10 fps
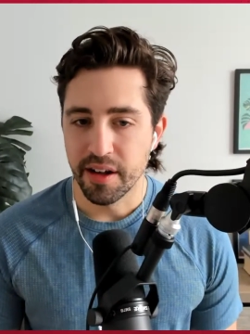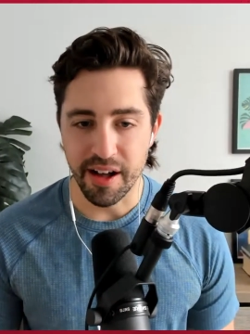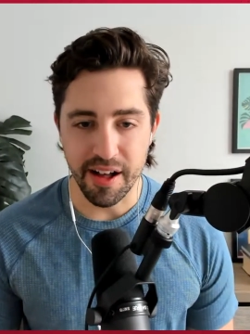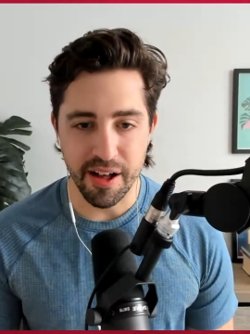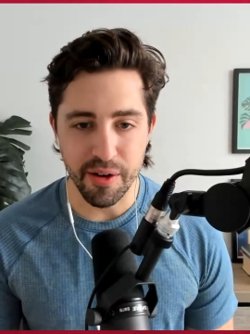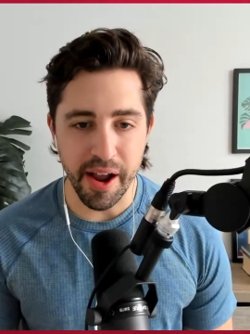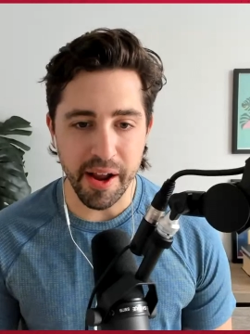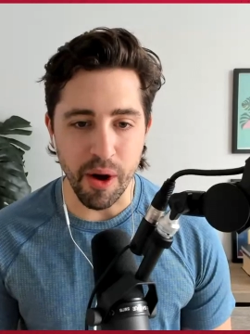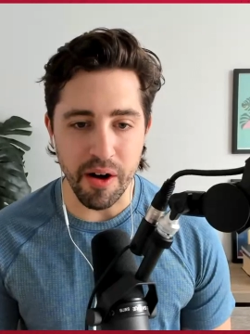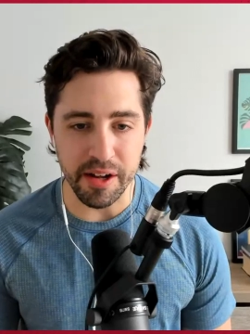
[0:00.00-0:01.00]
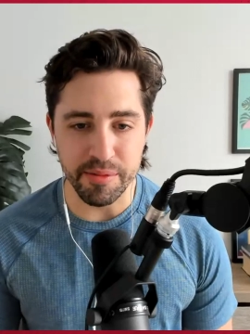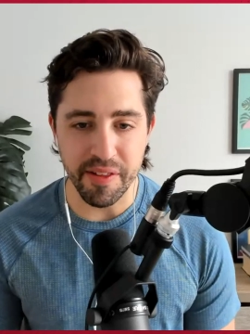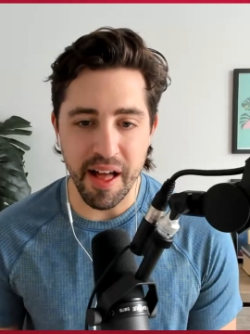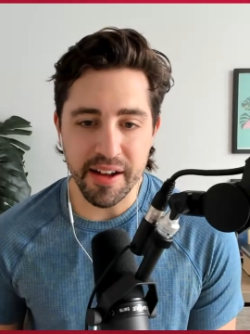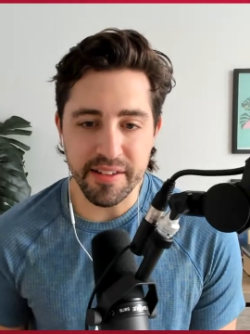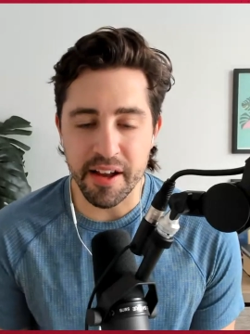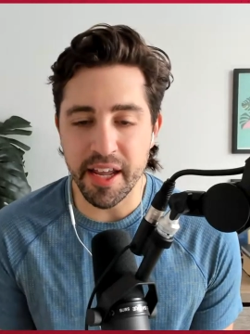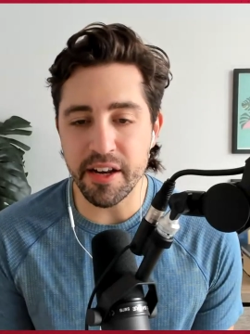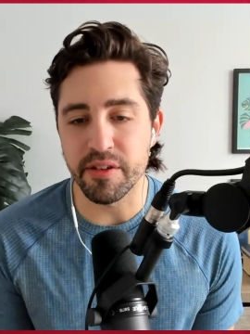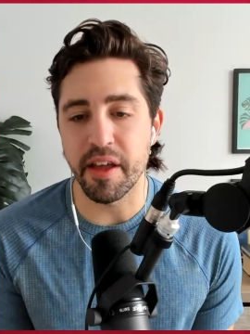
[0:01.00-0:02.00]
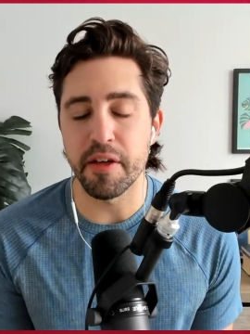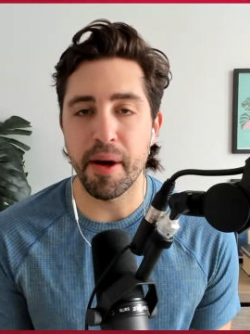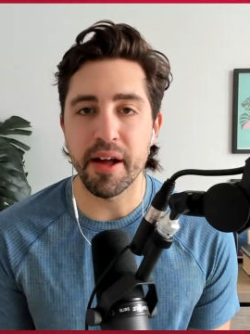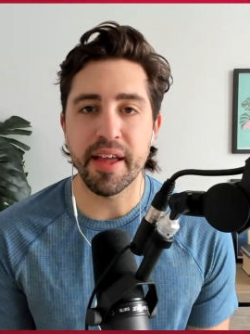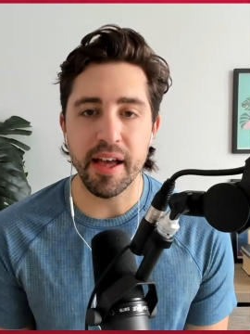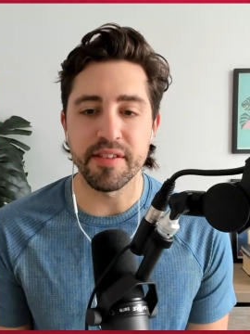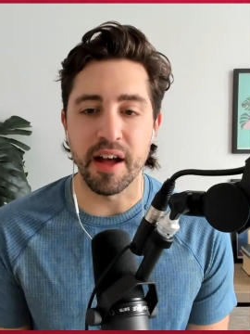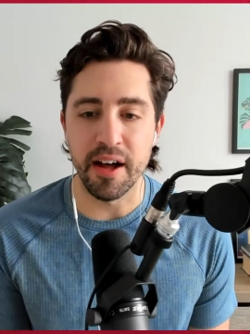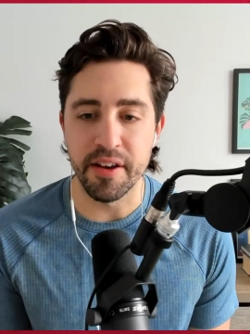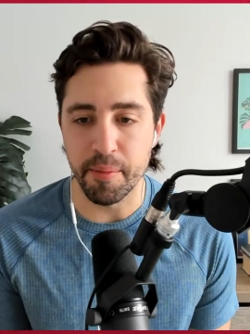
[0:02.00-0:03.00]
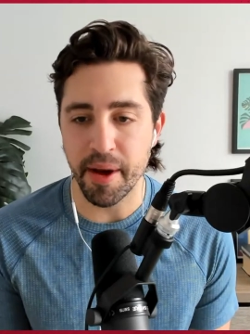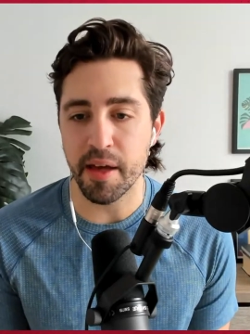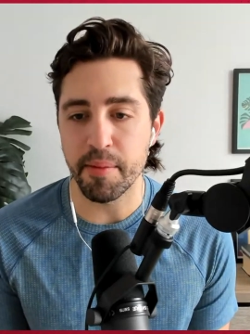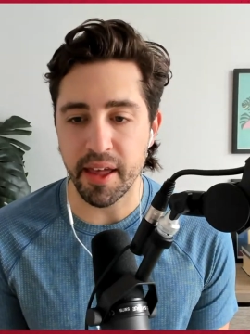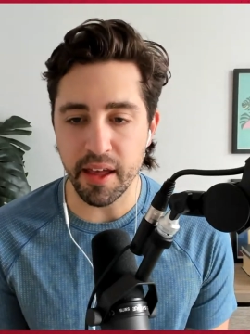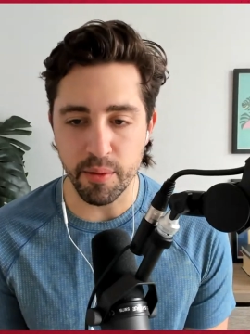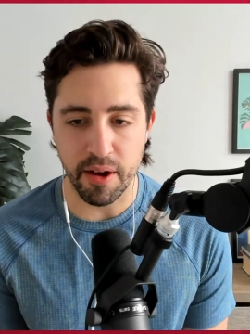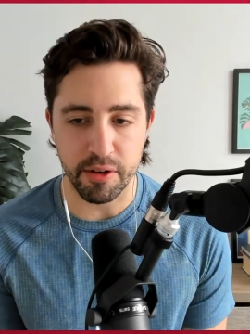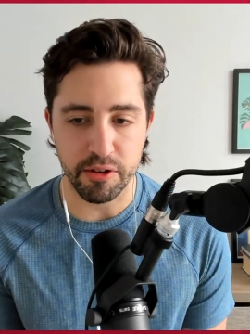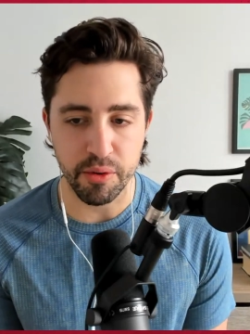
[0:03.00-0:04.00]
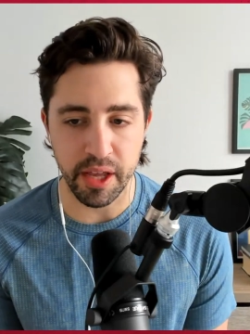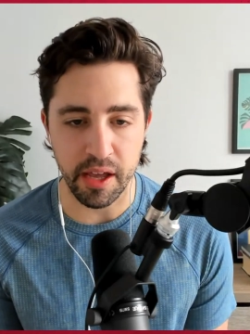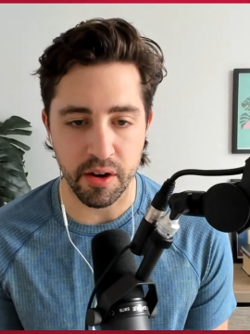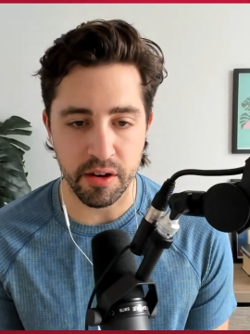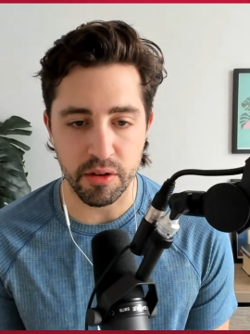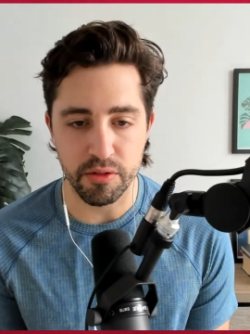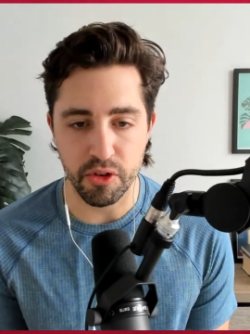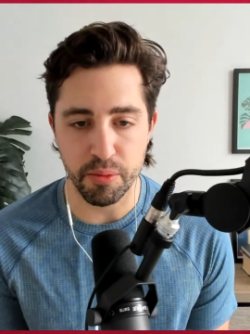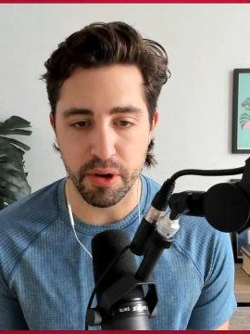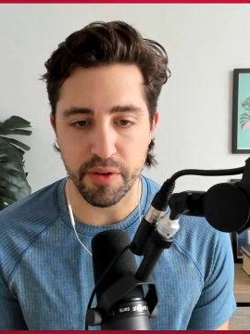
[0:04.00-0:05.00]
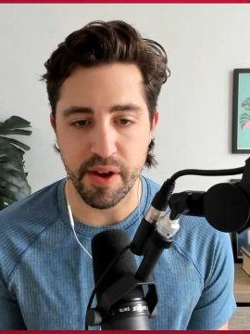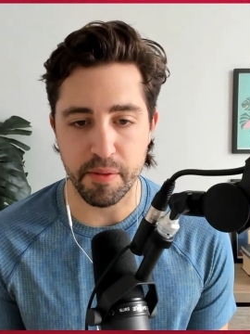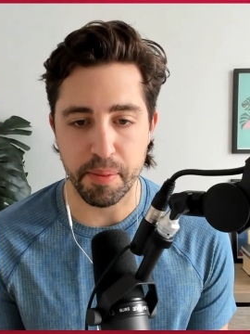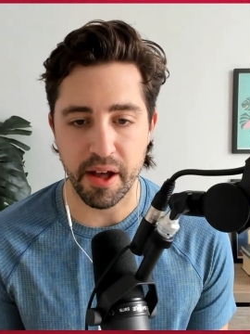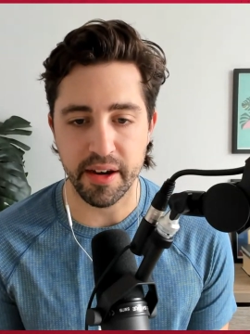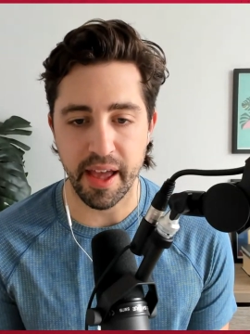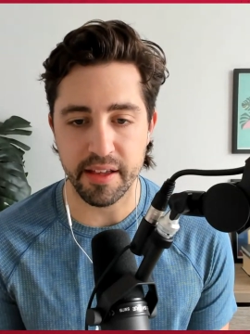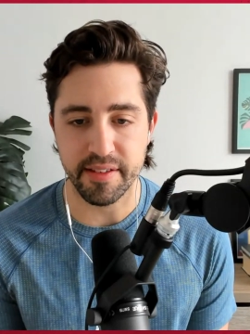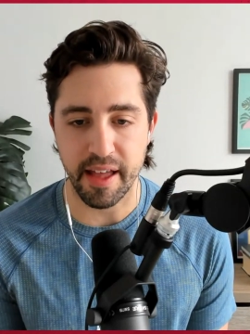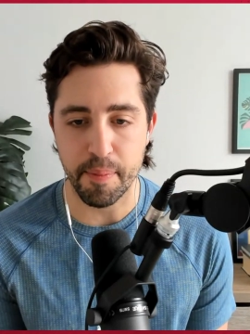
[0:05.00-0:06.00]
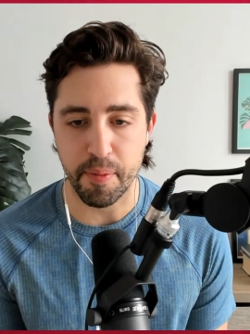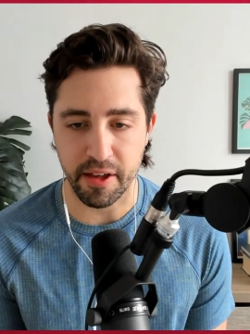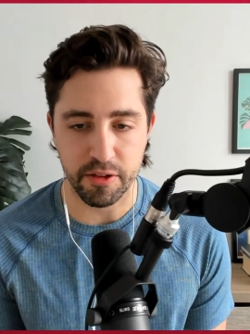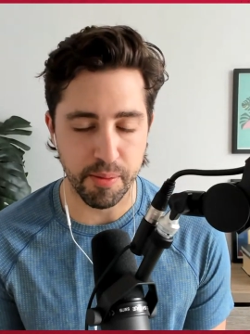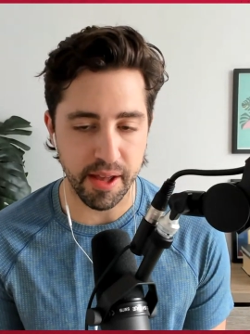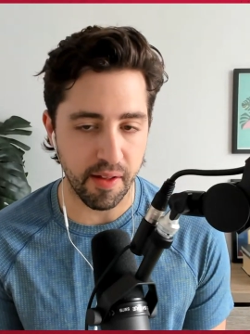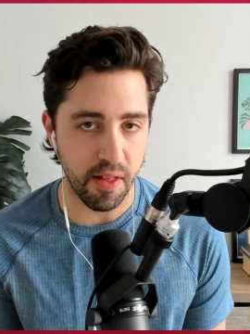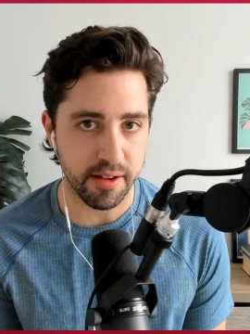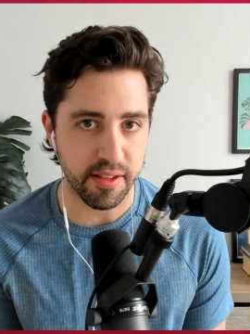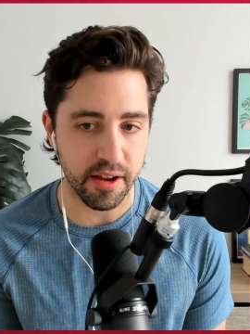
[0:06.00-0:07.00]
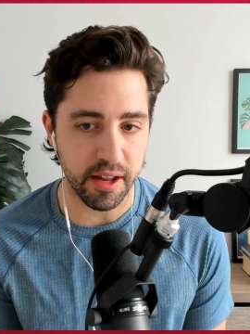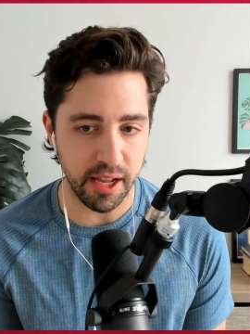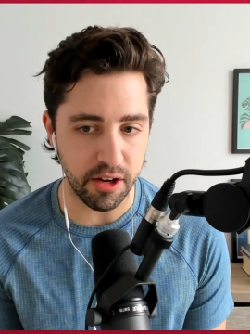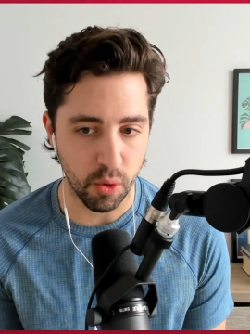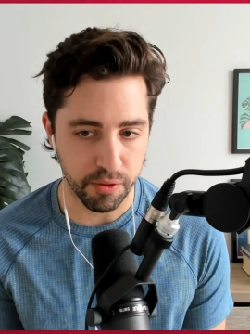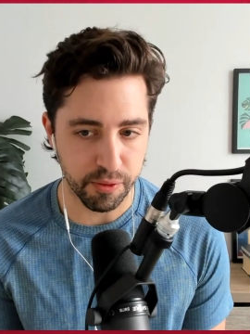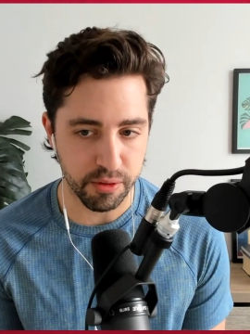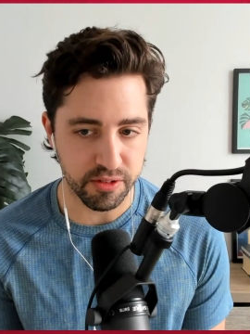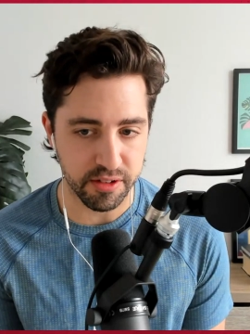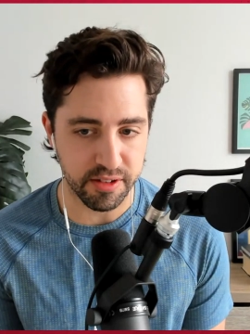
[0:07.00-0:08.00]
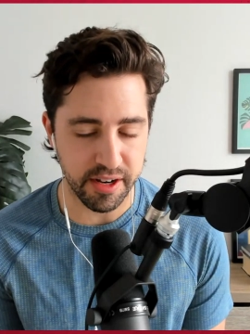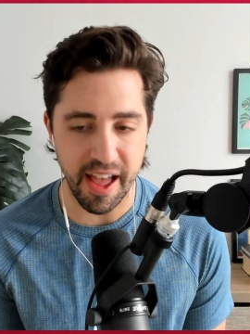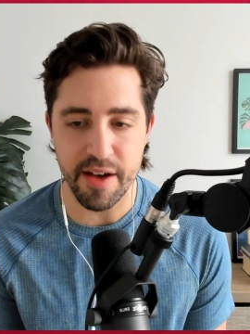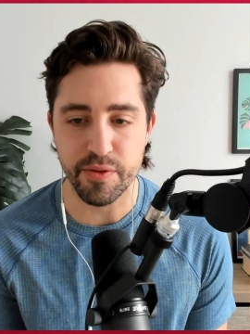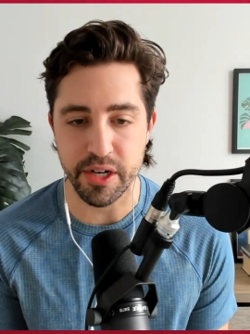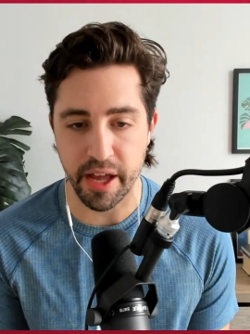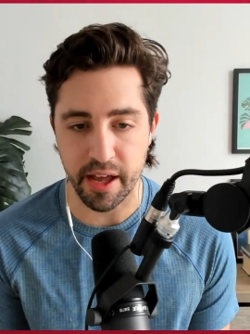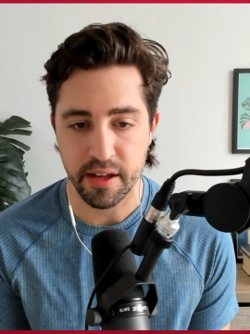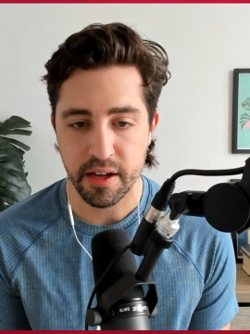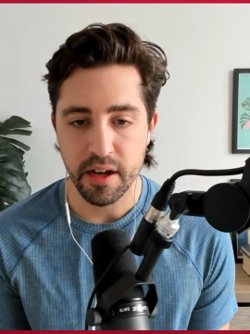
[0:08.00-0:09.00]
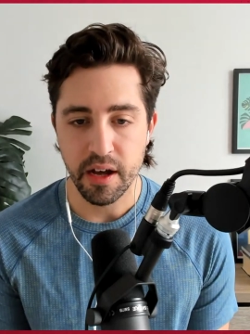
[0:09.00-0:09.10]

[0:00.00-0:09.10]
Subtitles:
All right, welcome to Locked On Heat, your daily podcast on the Miami Heat, whether you're tuning in on YouTube or your favorite podcast app. Thanks for making Locked On Heat your first listen every day.